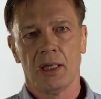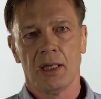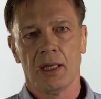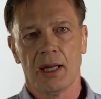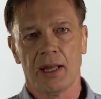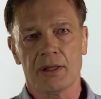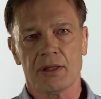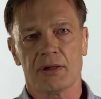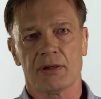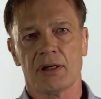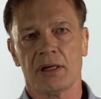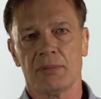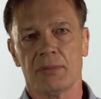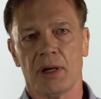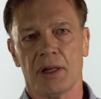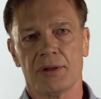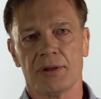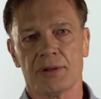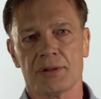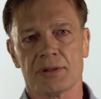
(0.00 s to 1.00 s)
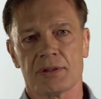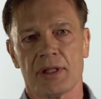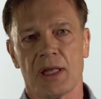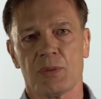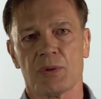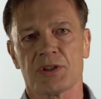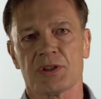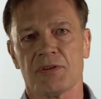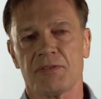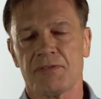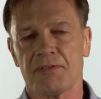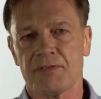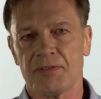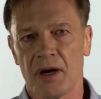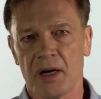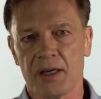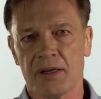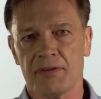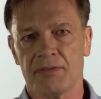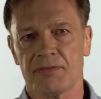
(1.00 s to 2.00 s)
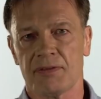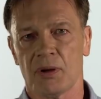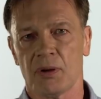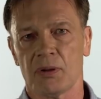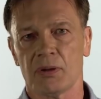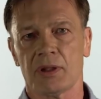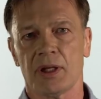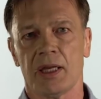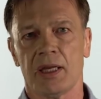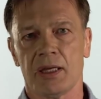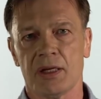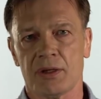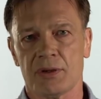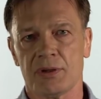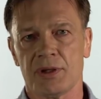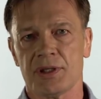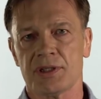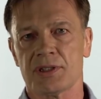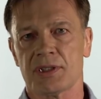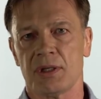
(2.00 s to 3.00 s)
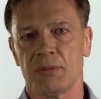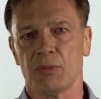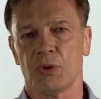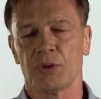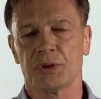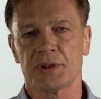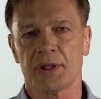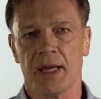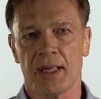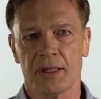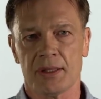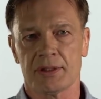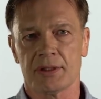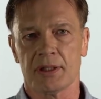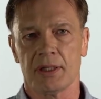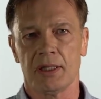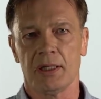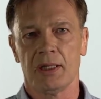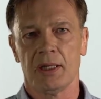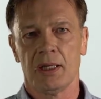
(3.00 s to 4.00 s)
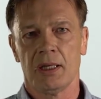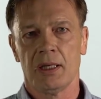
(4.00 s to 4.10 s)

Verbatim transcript: at three months, there was a five-fold increase in mortality